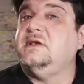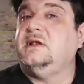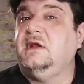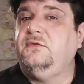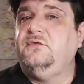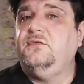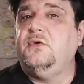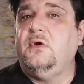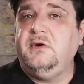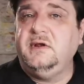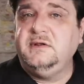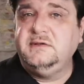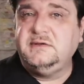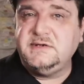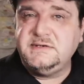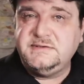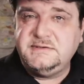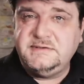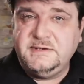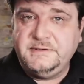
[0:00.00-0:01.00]
and if you're
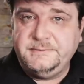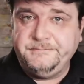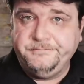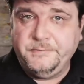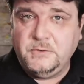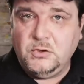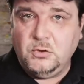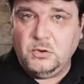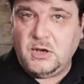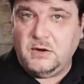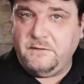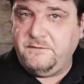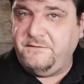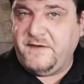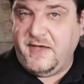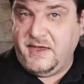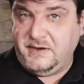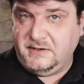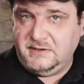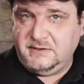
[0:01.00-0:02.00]
interested, you can
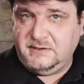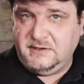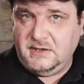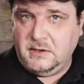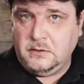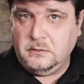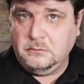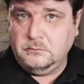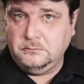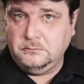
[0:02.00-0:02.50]
find it here.